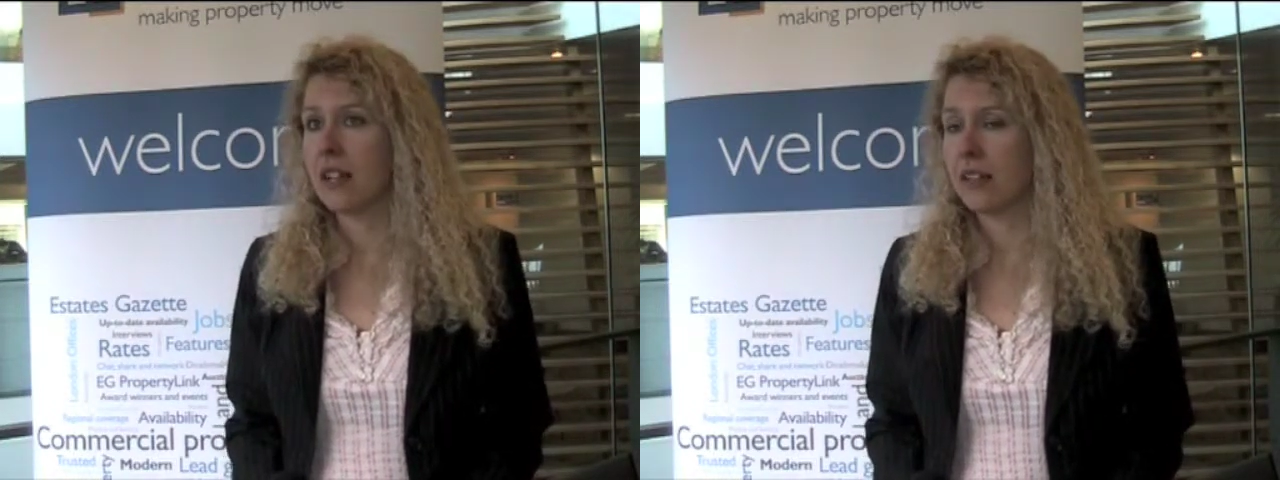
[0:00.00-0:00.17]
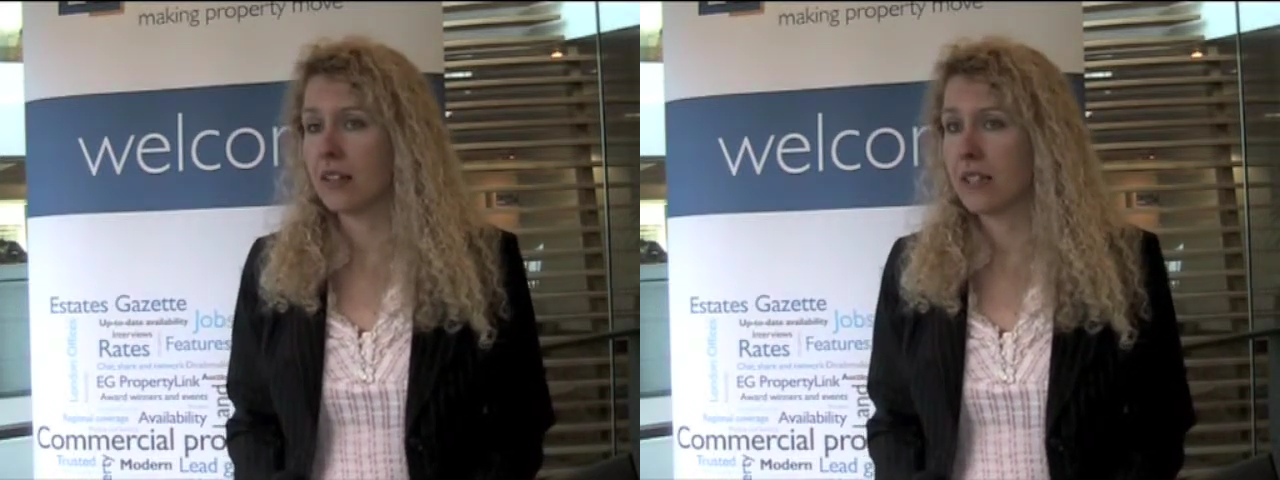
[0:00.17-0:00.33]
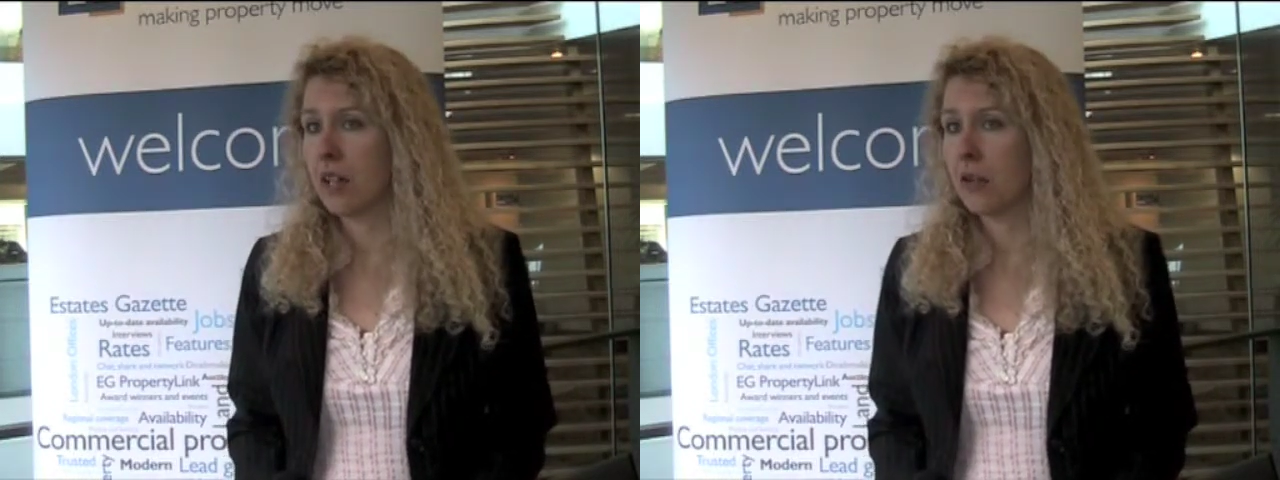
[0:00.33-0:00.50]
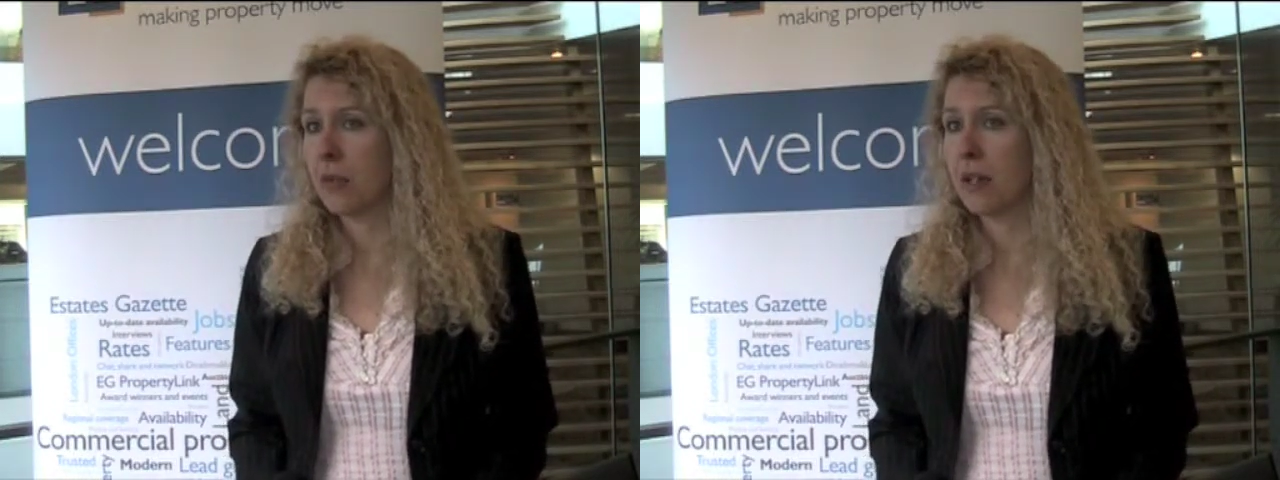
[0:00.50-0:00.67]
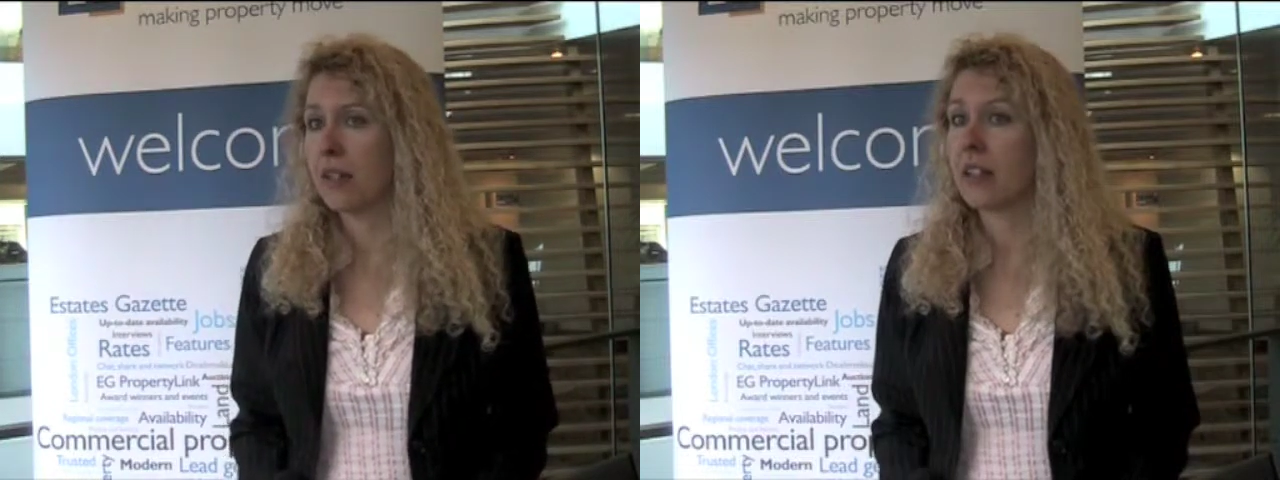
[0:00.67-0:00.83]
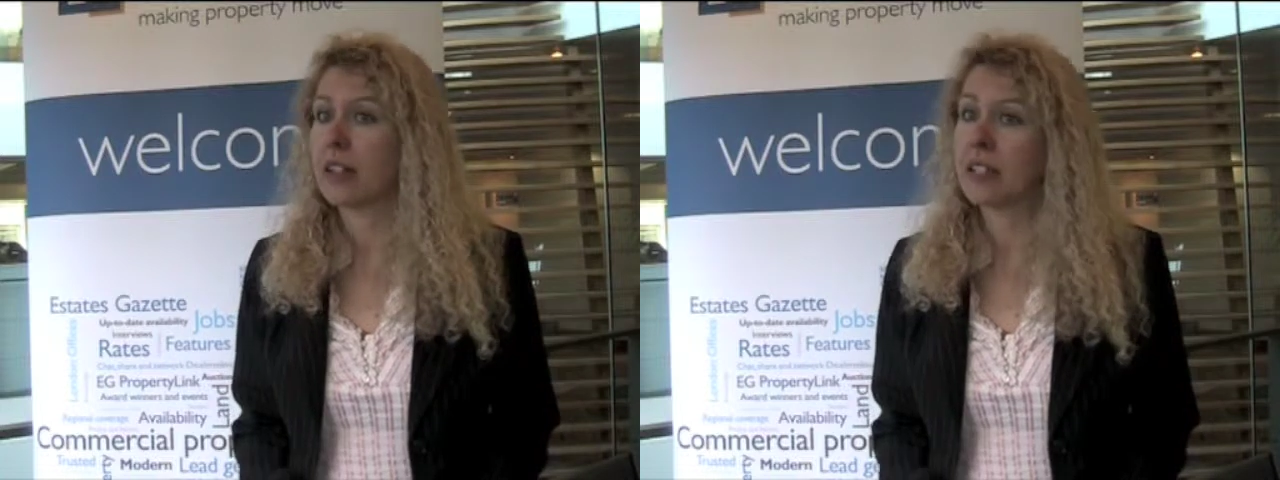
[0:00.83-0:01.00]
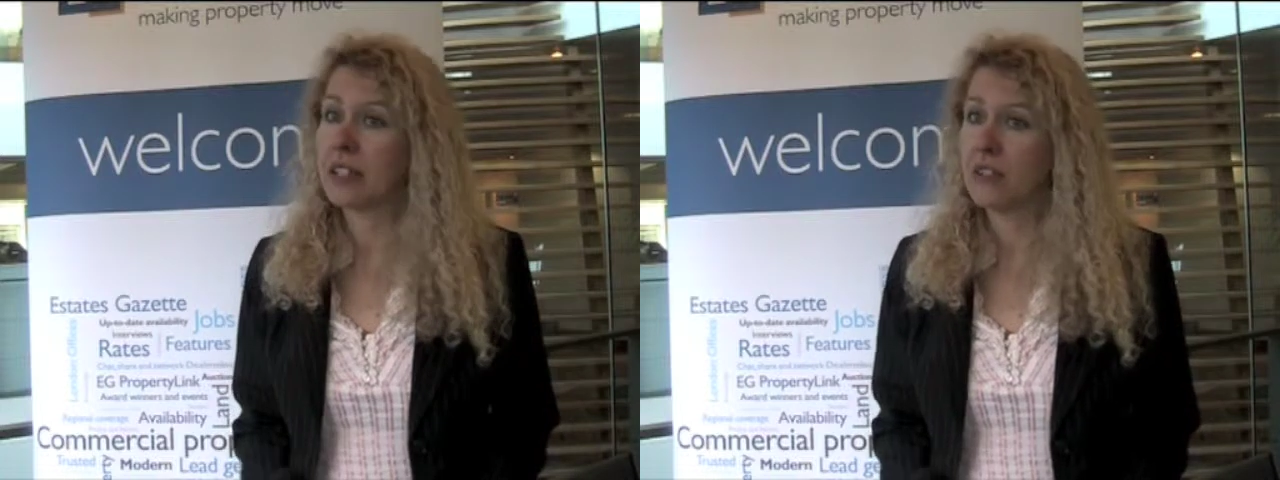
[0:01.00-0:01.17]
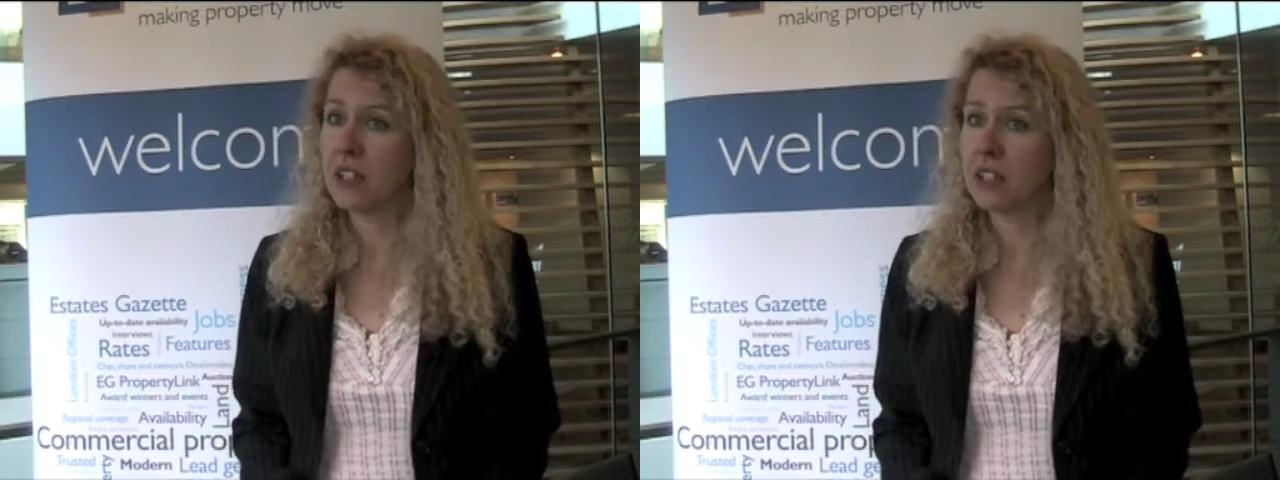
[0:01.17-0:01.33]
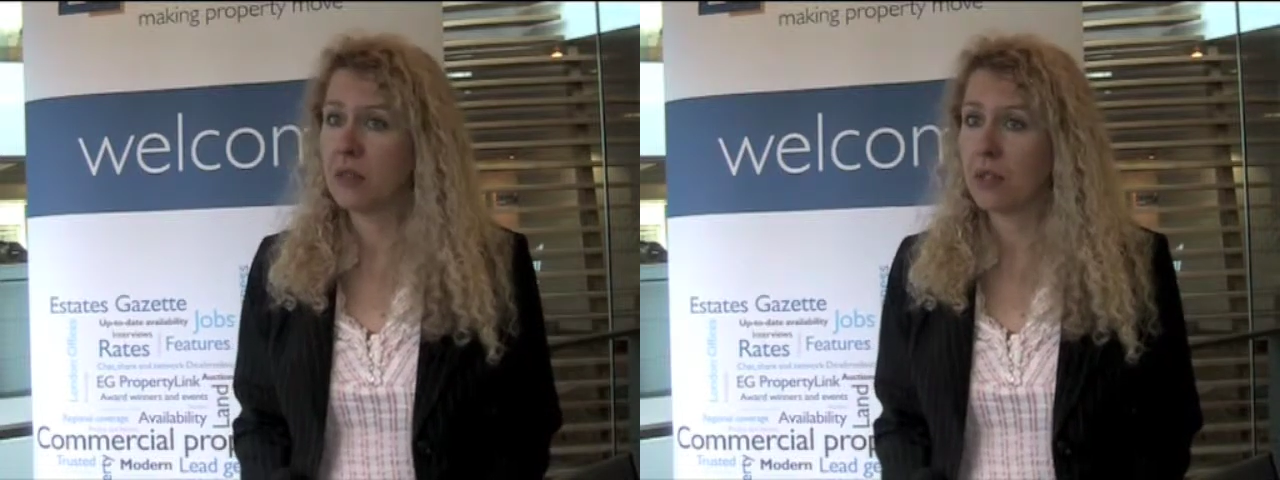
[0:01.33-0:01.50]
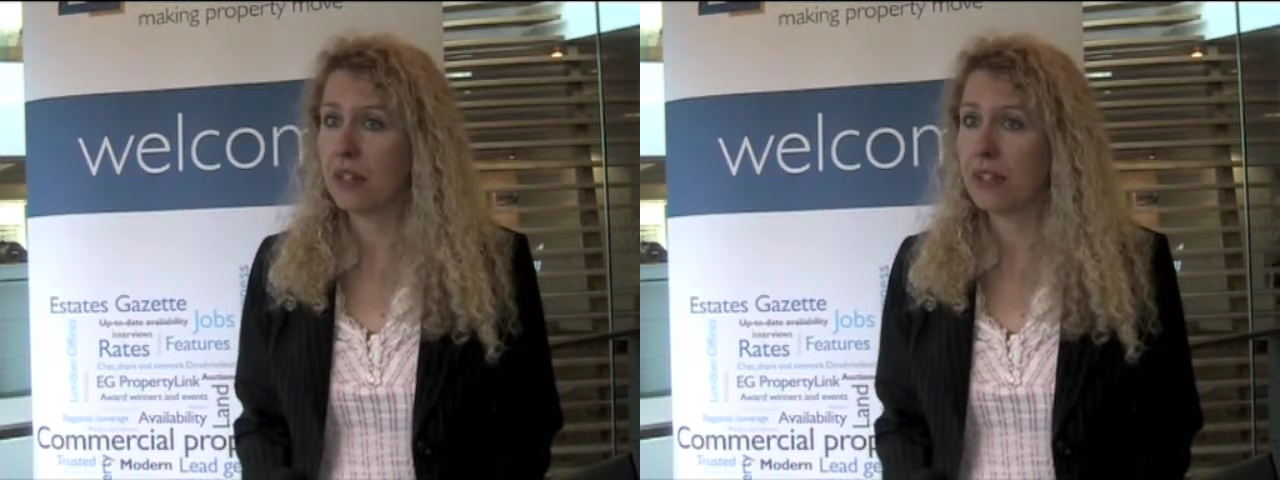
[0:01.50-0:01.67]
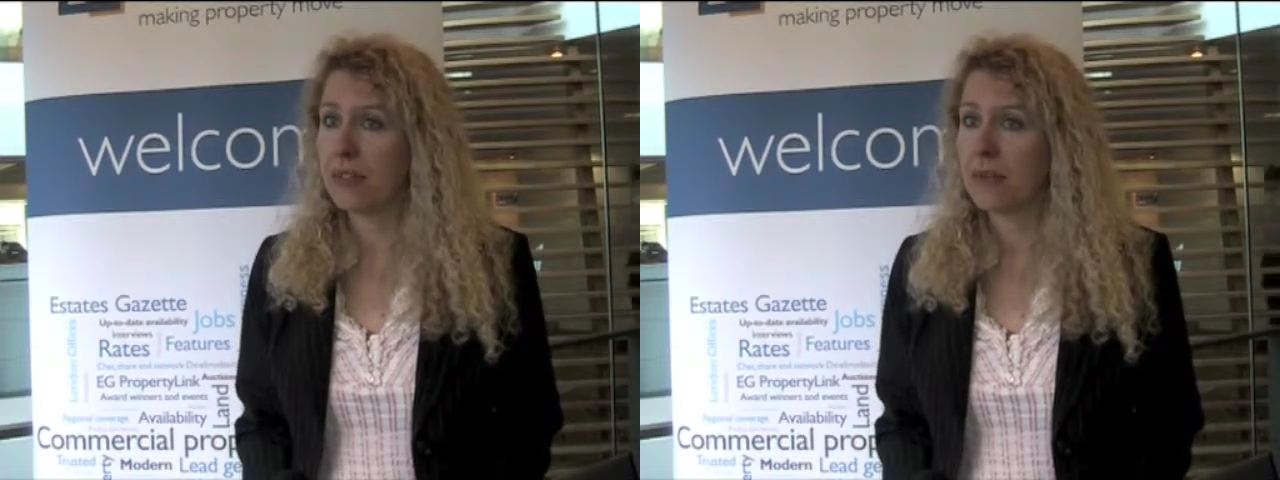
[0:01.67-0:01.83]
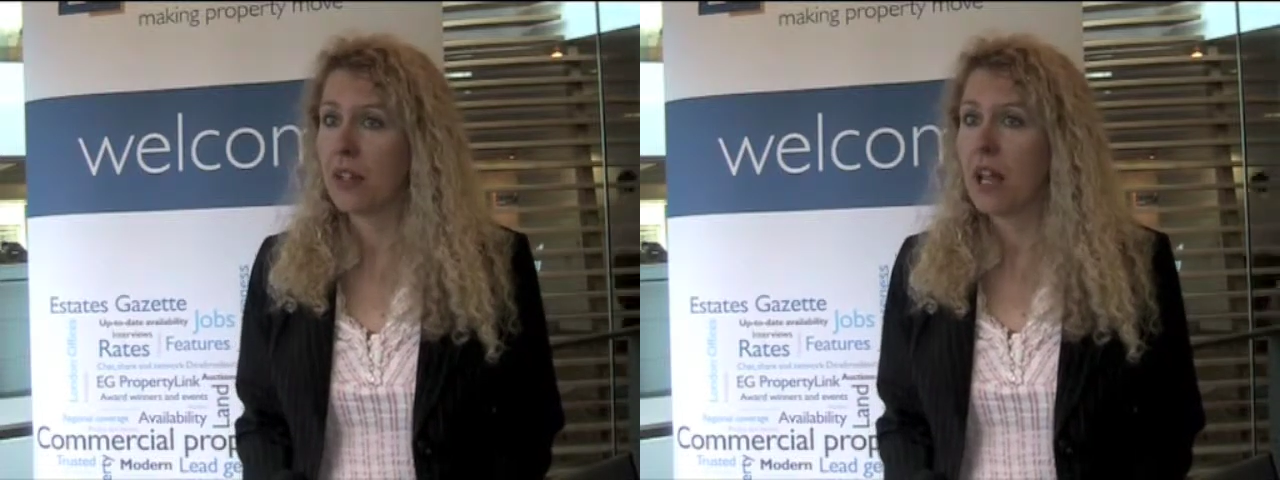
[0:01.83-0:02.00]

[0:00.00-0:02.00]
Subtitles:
and South Bank, has even decreased.